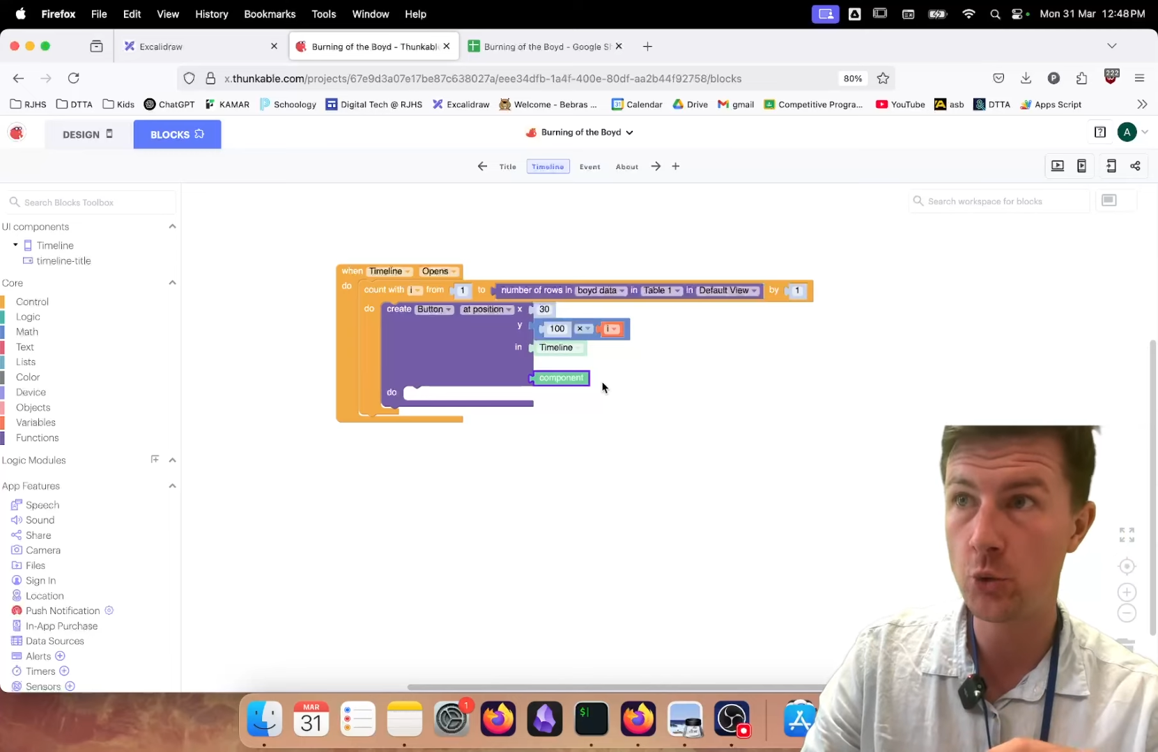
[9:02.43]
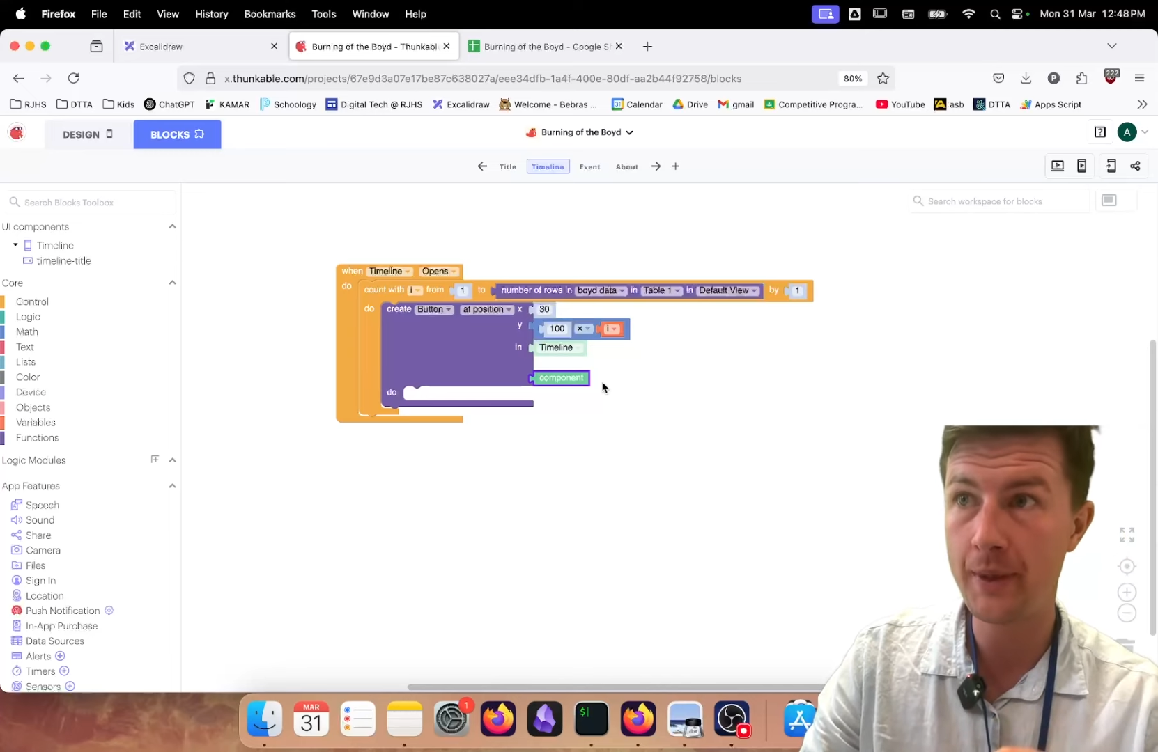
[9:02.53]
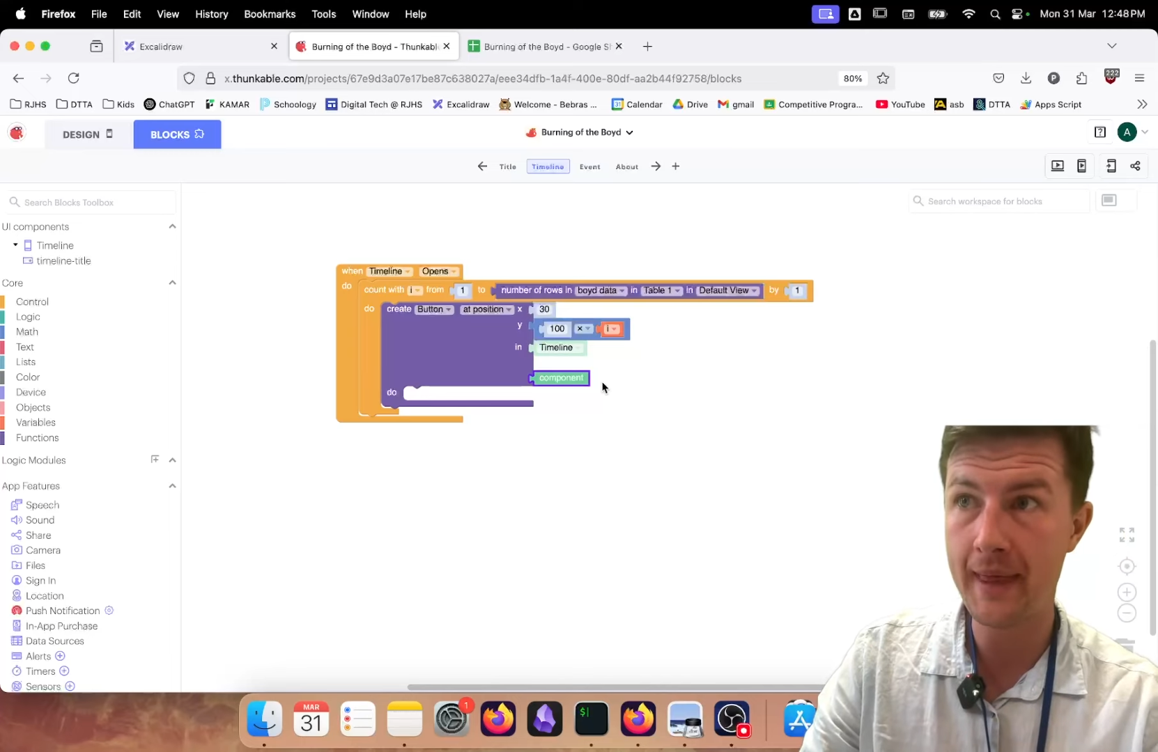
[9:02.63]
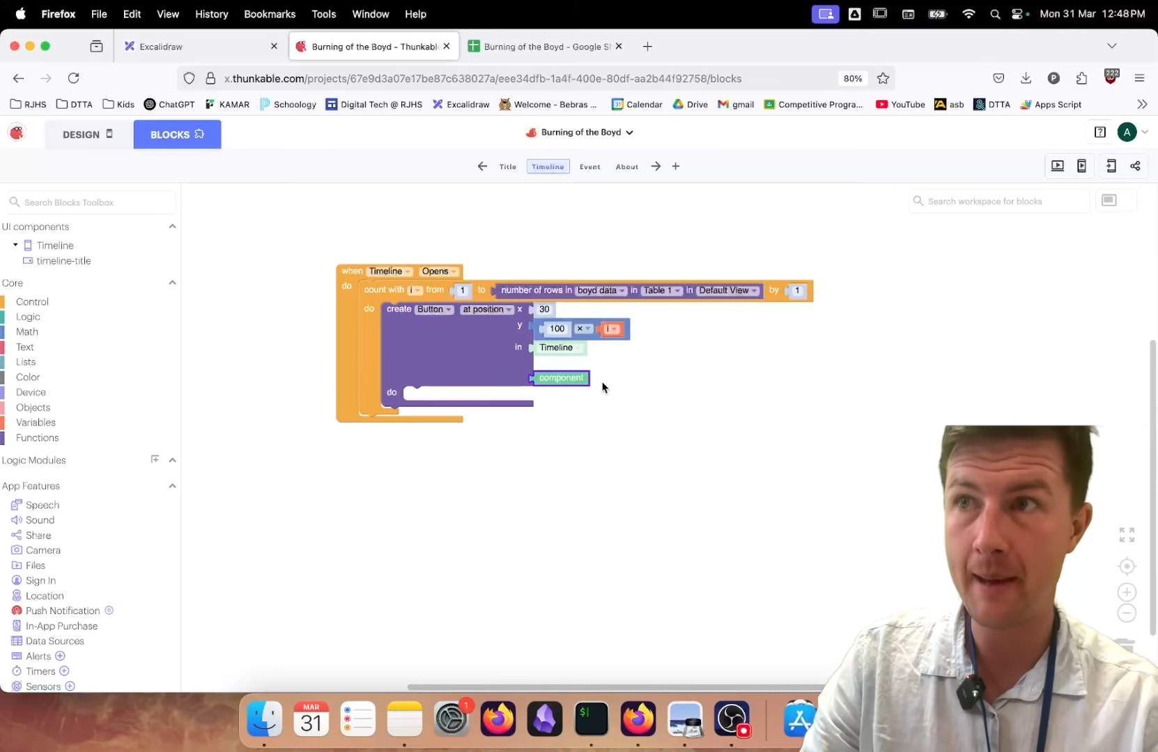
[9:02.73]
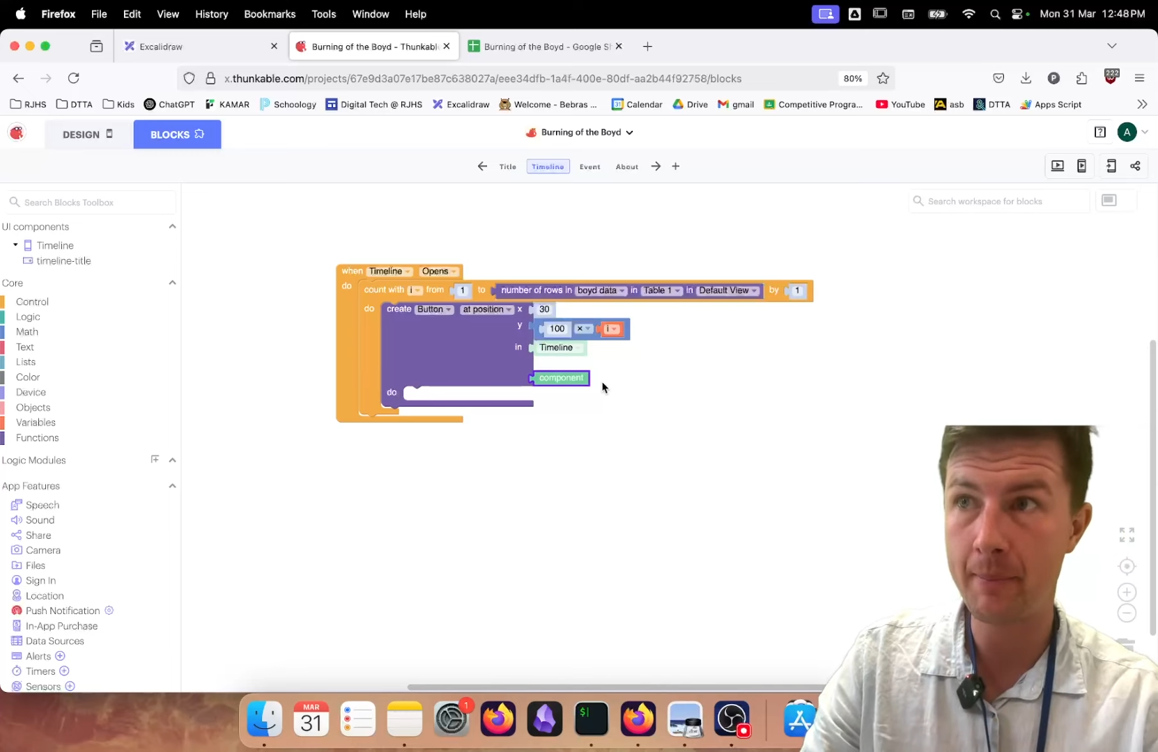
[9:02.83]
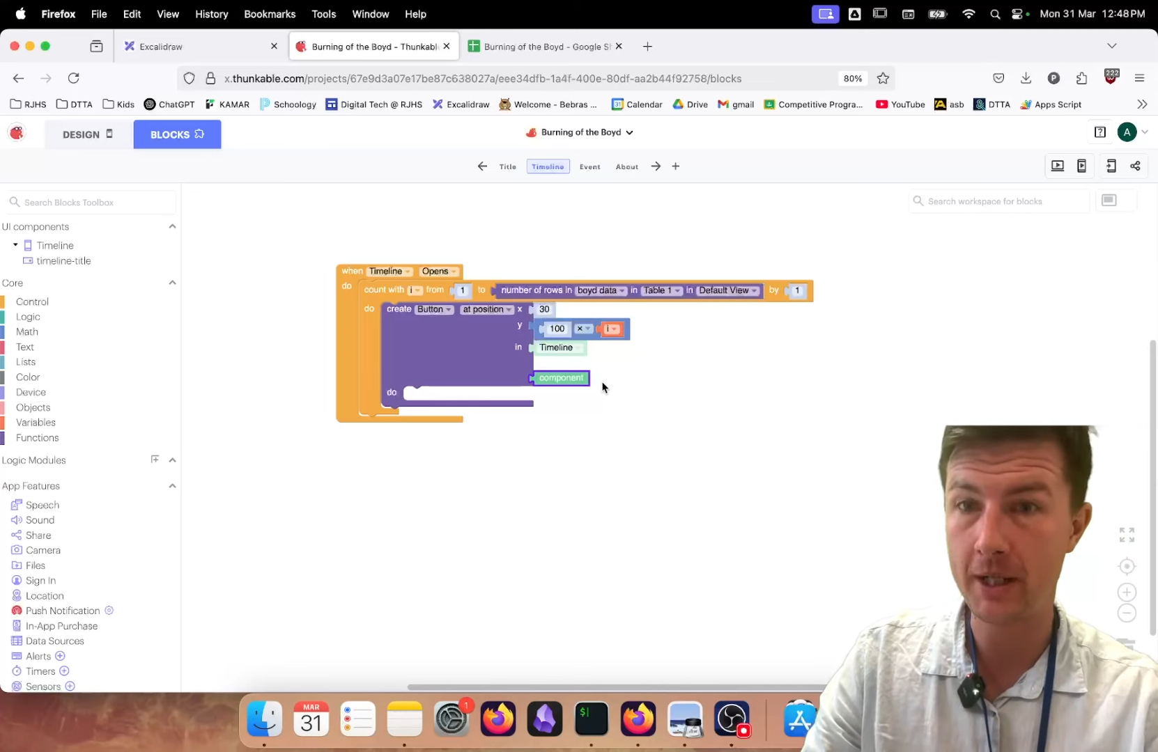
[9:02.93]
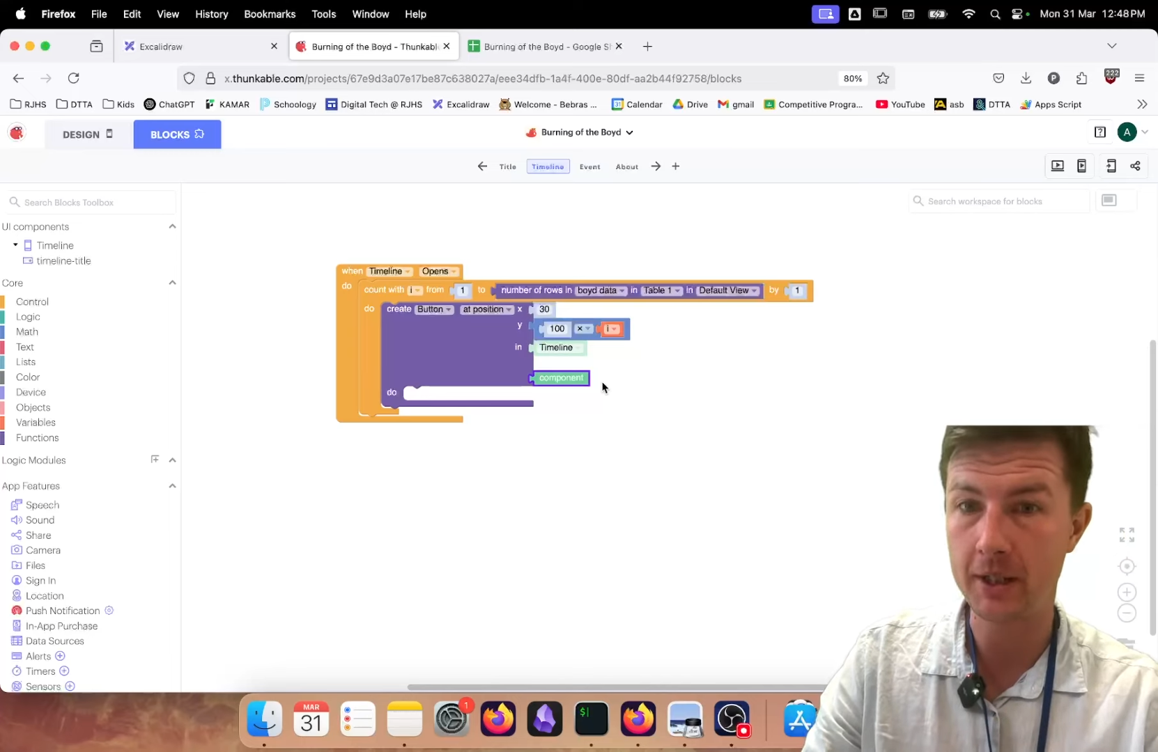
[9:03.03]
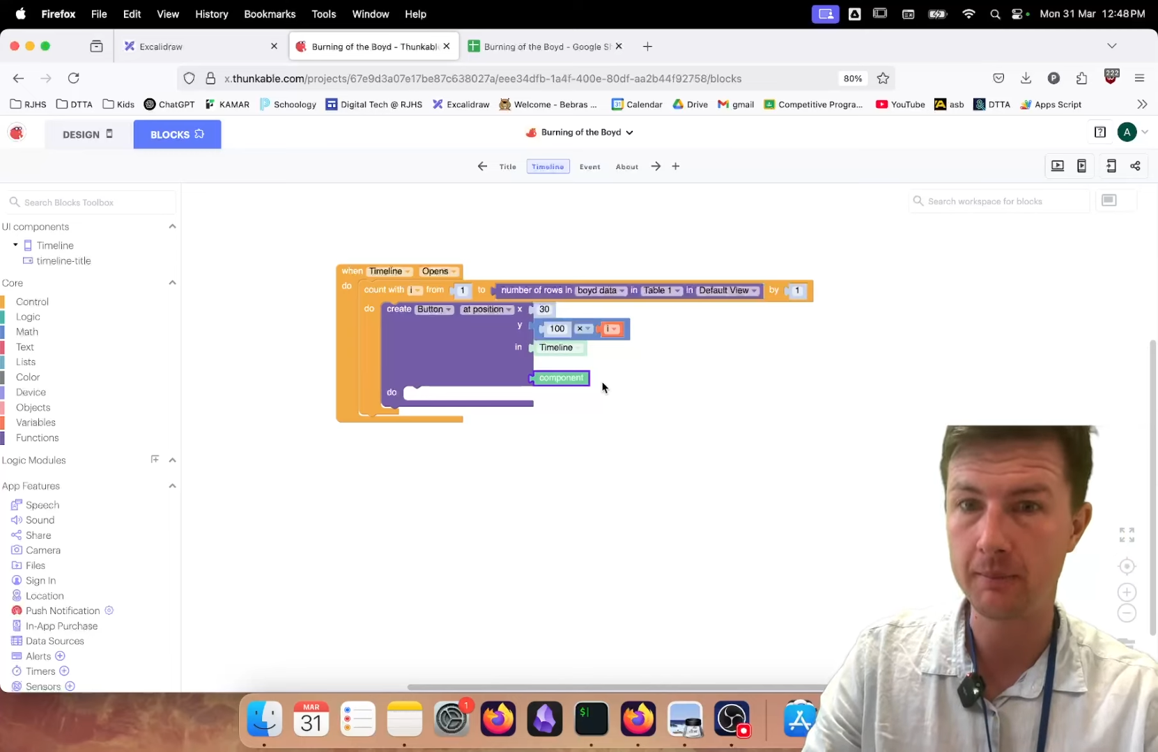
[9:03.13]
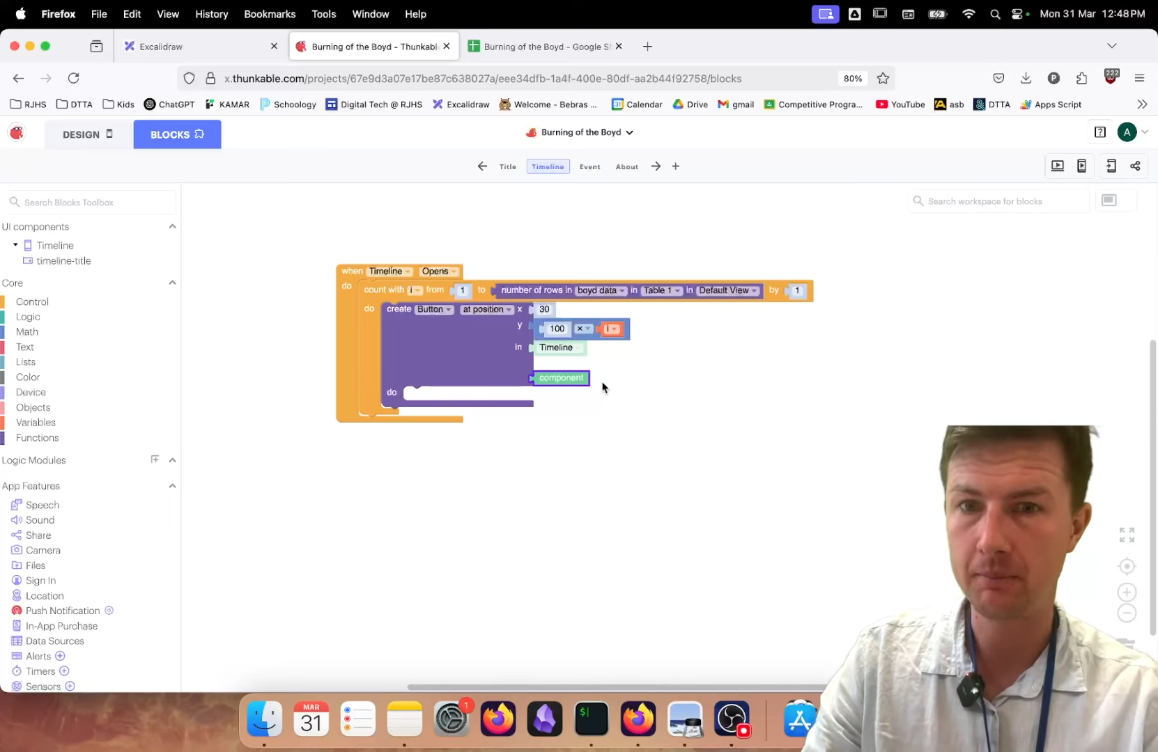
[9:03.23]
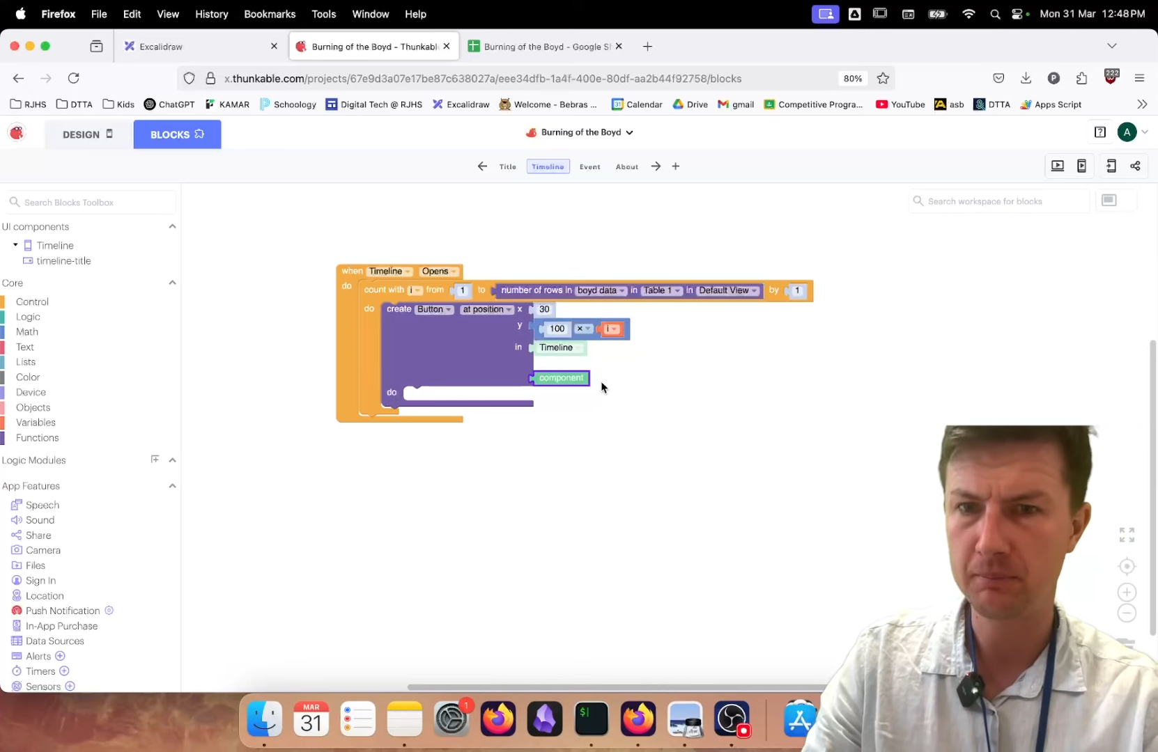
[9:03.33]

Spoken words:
with that button?